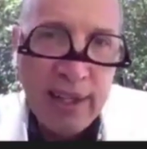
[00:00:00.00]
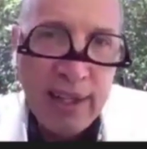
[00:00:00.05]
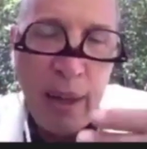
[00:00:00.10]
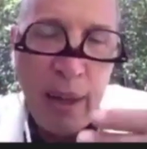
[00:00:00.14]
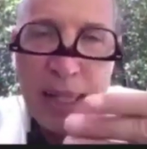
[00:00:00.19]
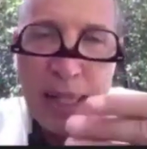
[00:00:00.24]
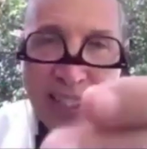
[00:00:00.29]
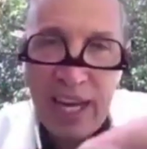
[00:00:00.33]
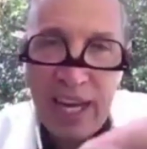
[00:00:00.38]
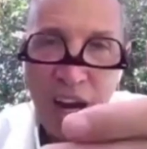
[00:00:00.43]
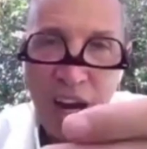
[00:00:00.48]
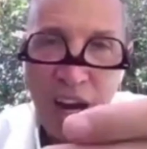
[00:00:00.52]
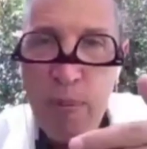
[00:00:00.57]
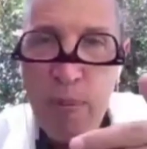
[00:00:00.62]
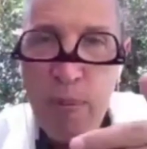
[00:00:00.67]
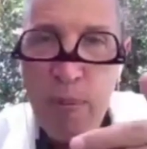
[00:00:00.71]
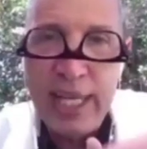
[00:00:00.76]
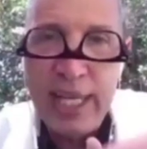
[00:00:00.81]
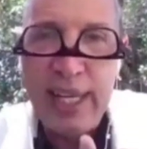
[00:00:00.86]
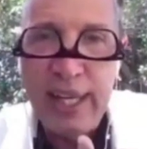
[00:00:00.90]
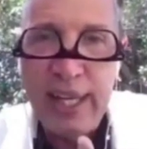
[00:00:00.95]
That means
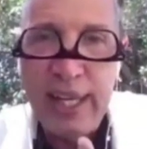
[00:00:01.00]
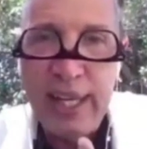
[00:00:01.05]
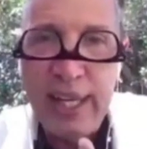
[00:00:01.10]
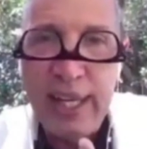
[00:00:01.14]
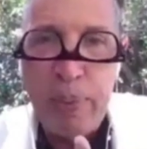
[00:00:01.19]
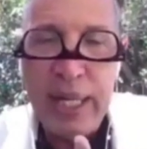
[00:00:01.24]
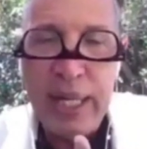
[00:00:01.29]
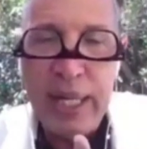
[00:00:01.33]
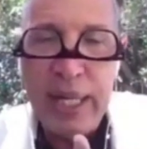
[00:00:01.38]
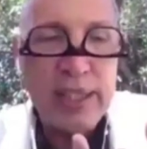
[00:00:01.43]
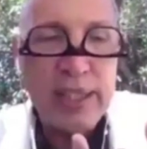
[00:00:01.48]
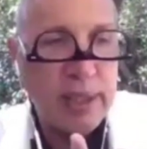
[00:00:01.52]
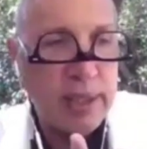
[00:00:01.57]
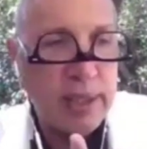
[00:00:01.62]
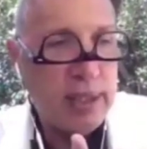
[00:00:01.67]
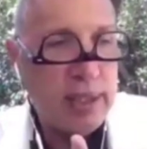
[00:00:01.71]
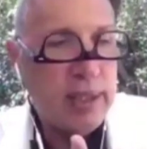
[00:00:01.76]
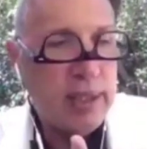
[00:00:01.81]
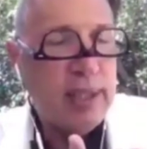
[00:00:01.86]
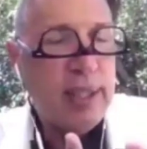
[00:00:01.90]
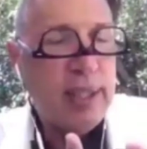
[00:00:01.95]
everybody getting a
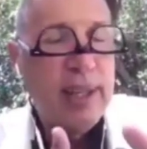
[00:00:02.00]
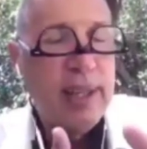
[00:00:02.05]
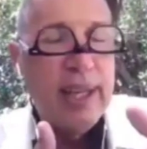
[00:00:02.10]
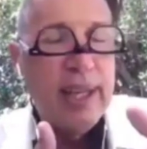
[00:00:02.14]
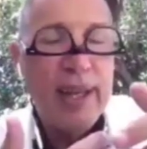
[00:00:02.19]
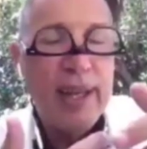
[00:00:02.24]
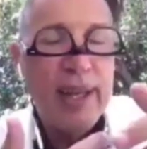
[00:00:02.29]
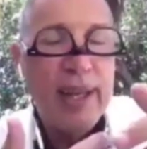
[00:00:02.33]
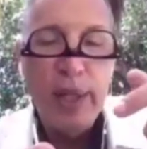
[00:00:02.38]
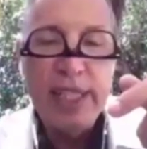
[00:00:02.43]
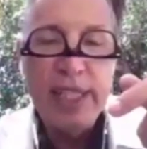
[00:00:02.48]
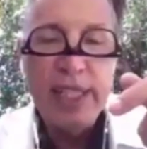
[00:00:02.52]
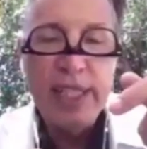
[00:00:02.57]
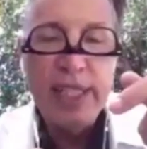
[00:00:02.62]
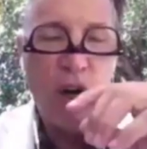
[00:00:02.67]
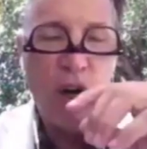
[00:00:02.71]
piece. We